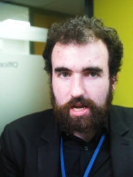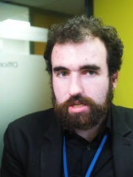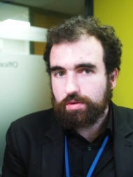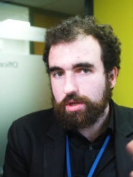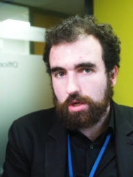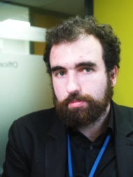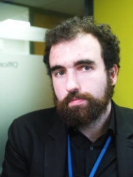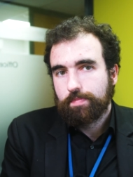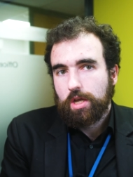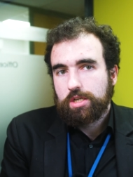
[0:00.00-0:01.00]
is, for
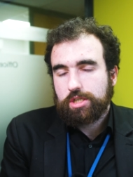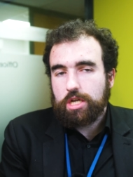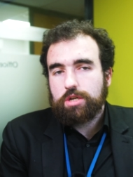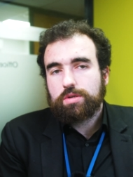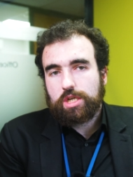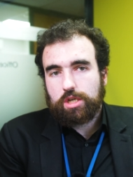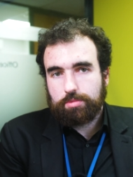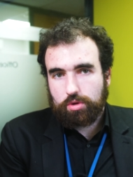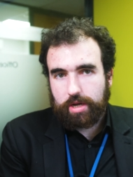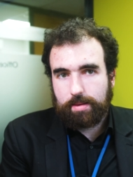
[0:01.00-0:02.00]
example, say you set
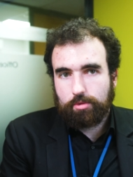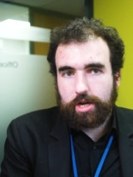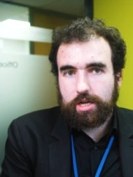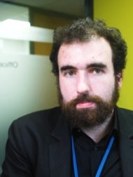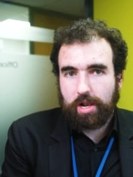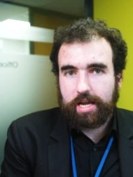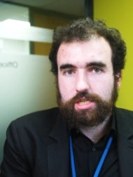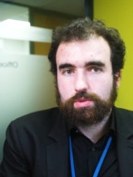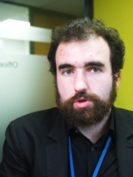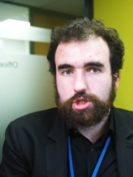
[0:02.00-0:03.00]
up your camera in a
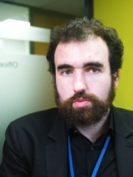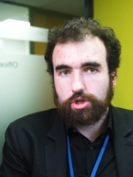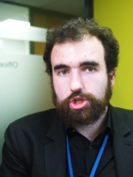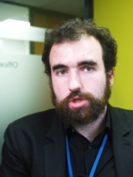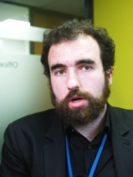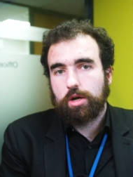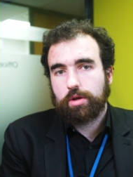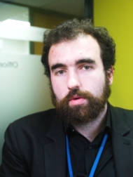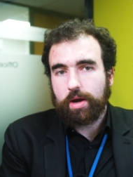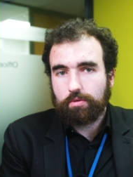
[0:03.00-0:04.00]
place which you want to shoot a
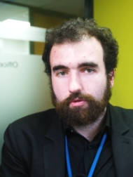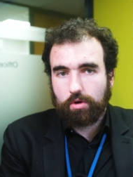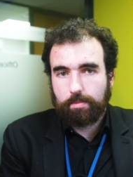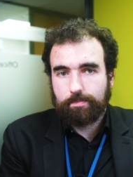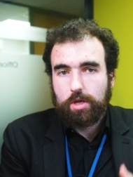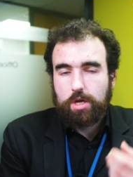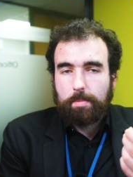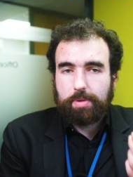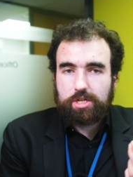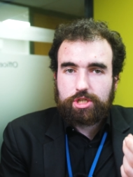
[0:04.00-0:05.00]
Holy Grail from,
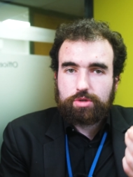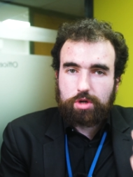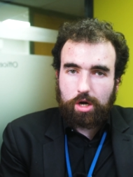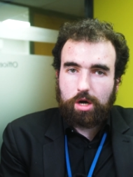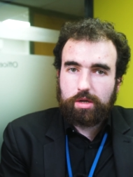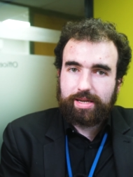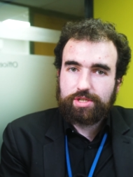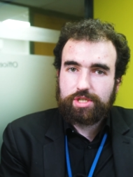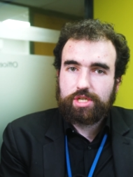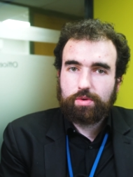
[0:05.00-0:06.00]
but you can't
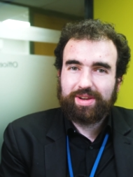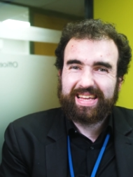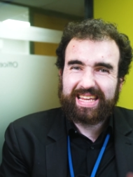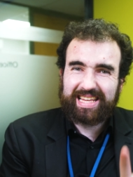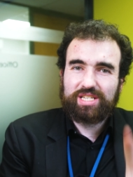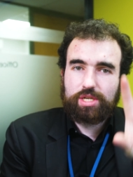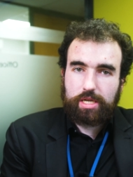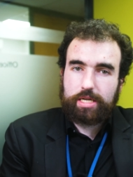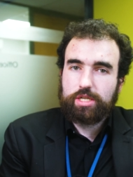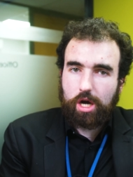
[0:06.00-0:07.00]
necessarily
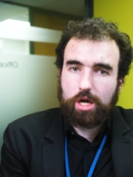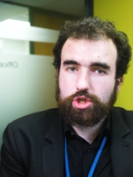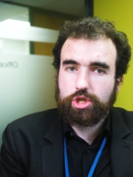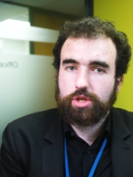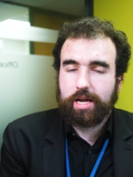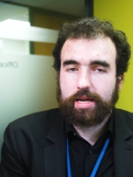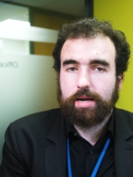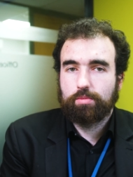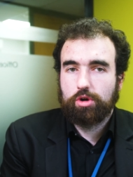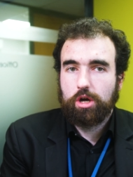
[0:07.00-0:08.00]
easily touch that
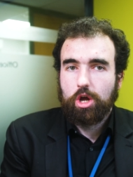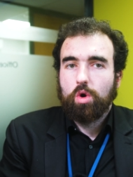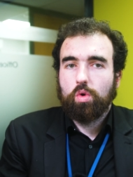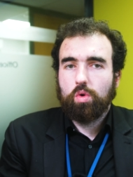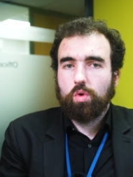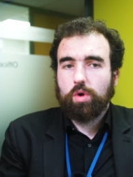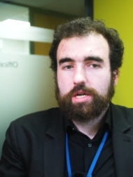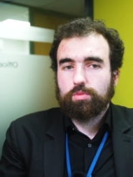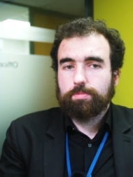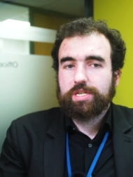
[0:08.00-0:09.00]
camera, or
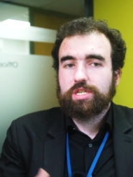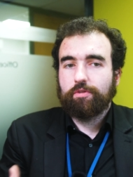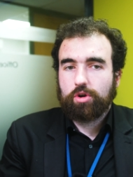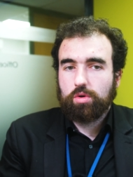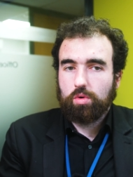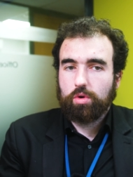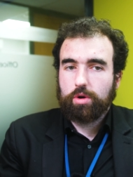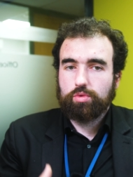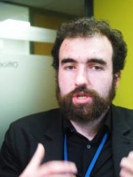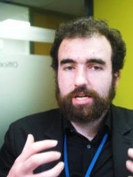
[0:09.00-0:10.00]
it would be difficult, or
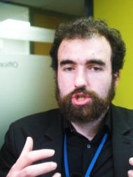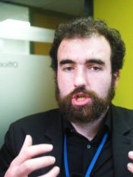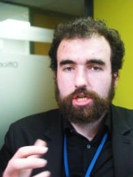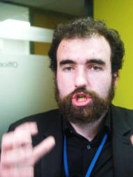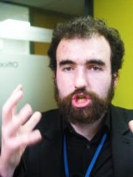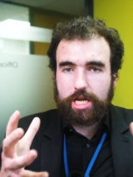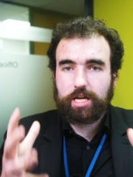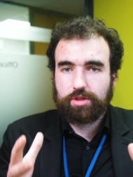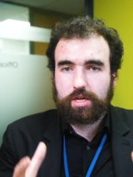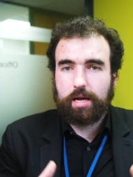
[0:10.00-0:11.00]
it would actually
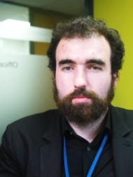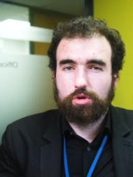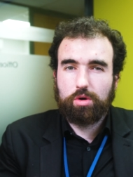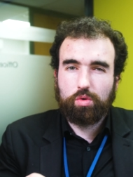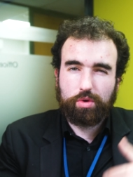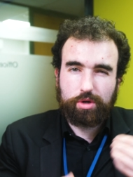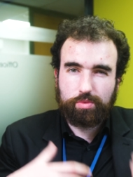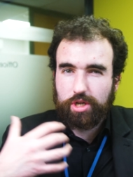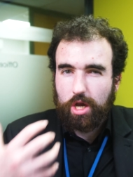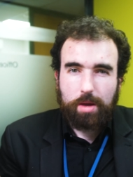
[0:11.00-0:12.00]
shake the camera, or it would